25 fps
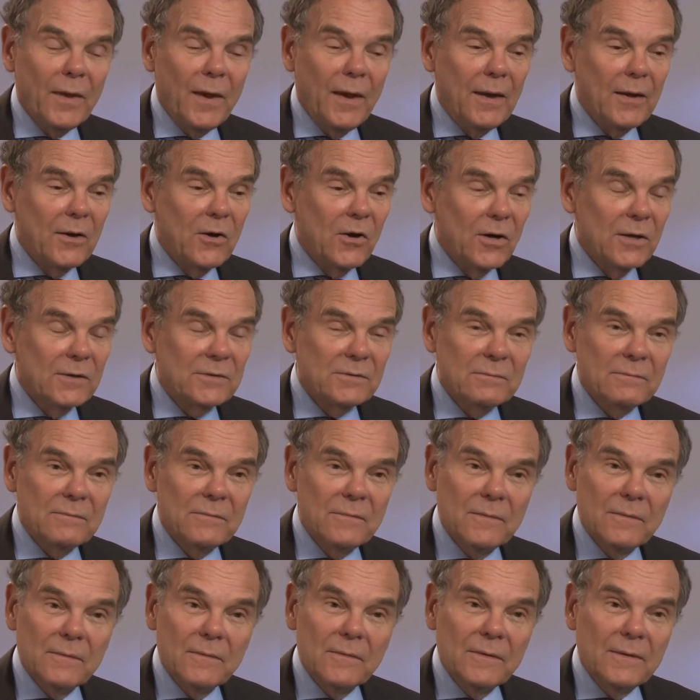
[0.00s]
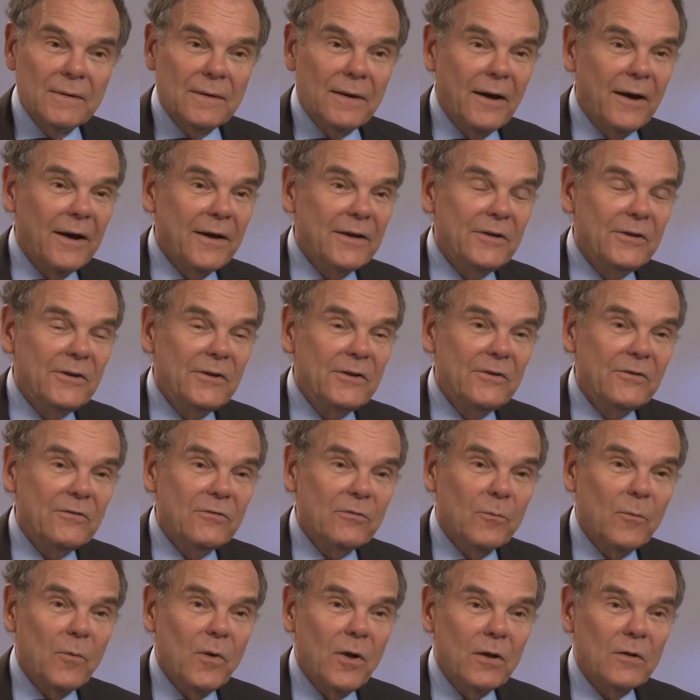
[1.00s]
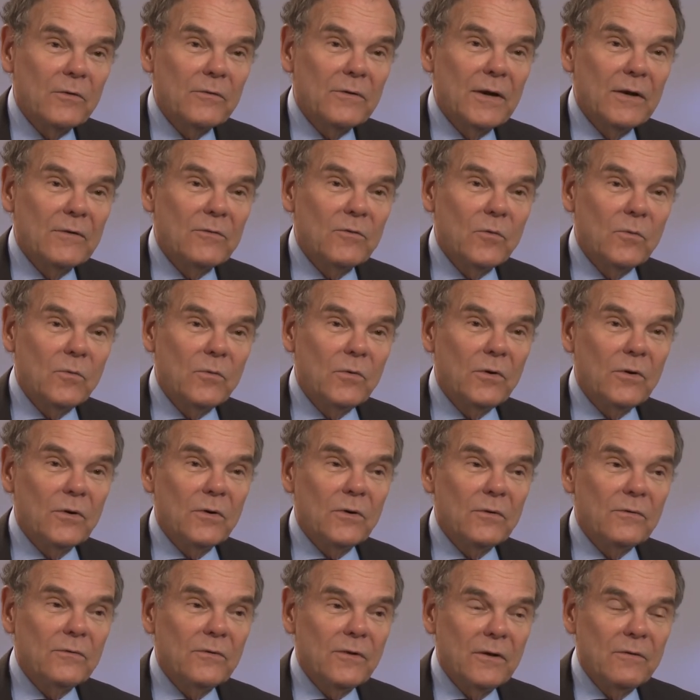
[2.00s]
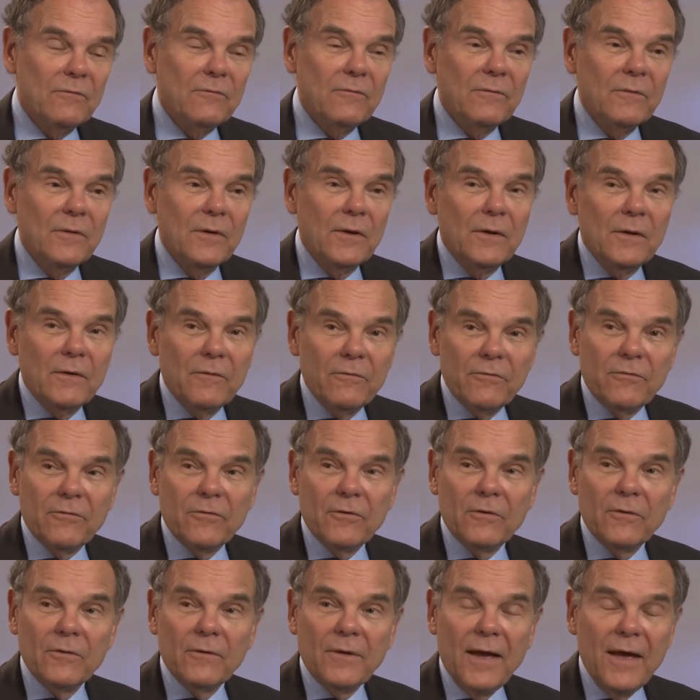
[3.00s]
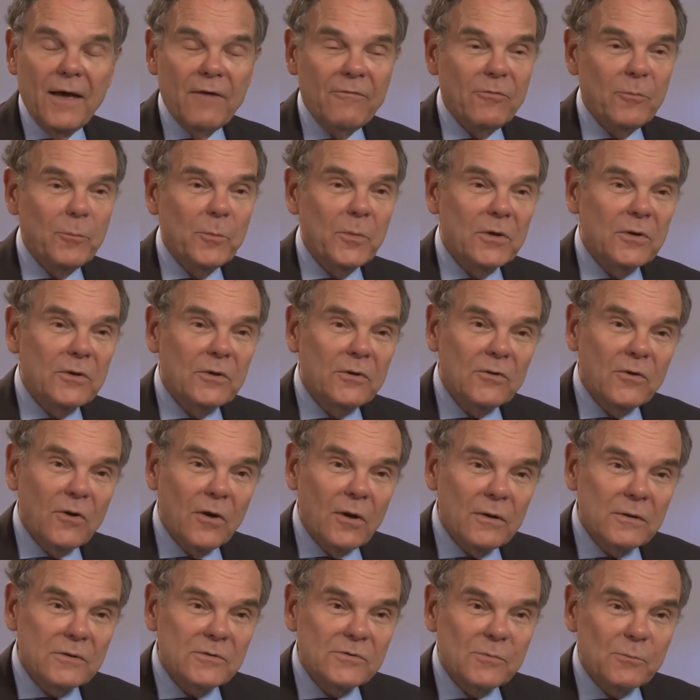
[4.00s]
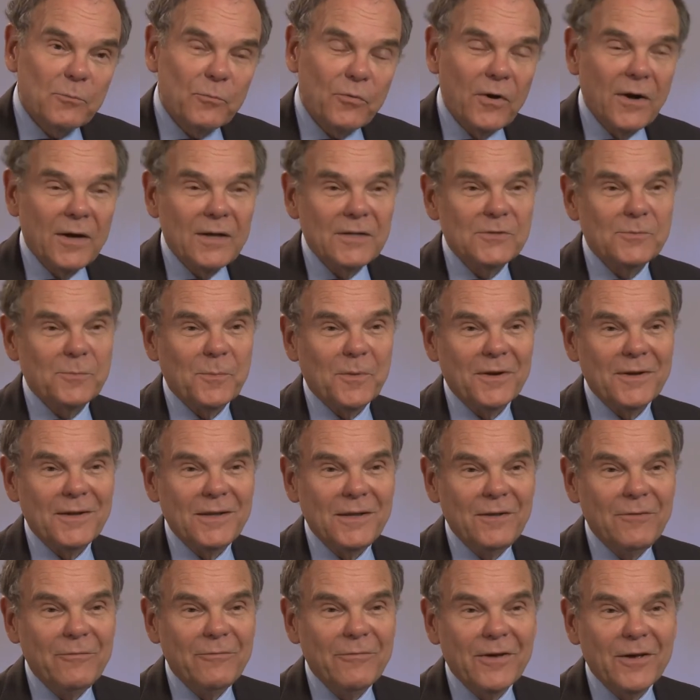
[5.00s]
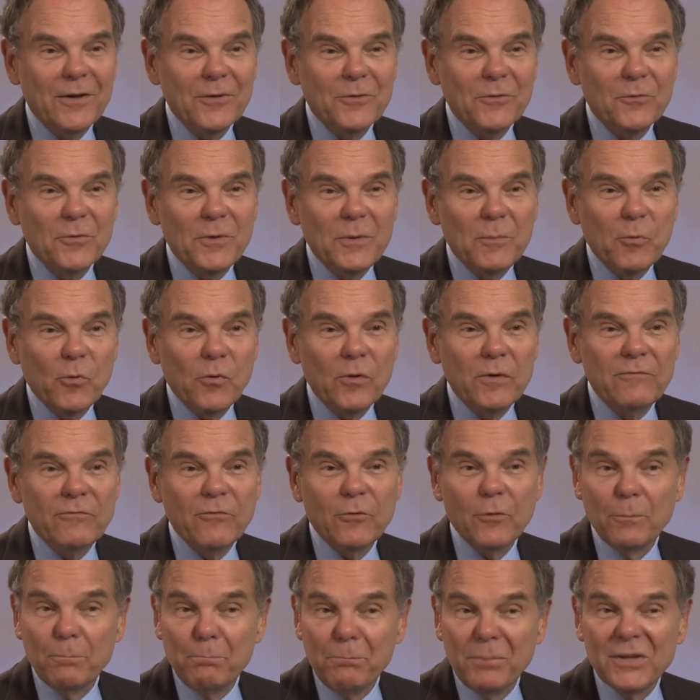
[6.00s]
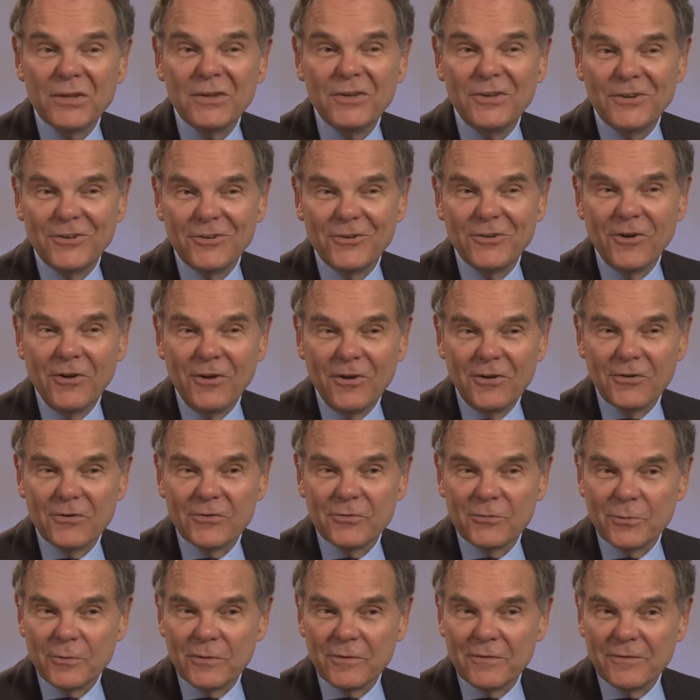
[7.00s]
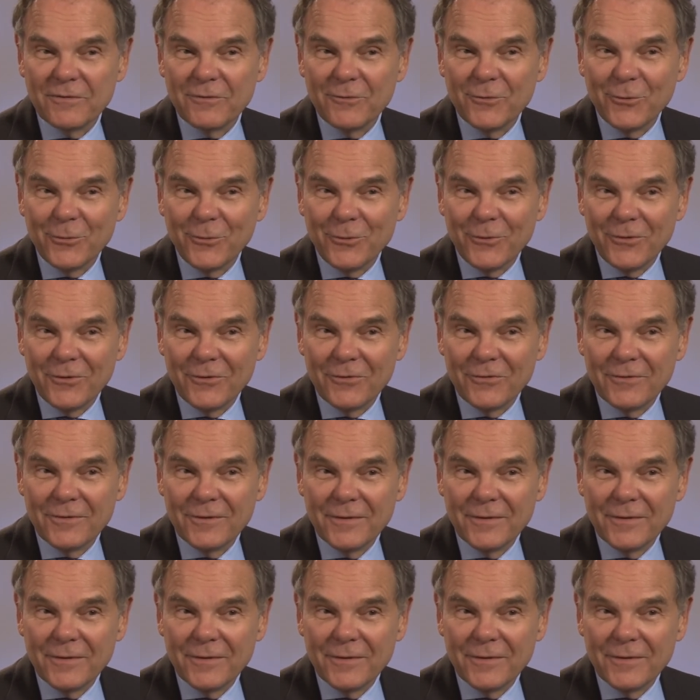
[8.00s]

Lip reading: and got ideas from all around the world, and for $500,000 in prize money, he found $3.4 billion worth of gold.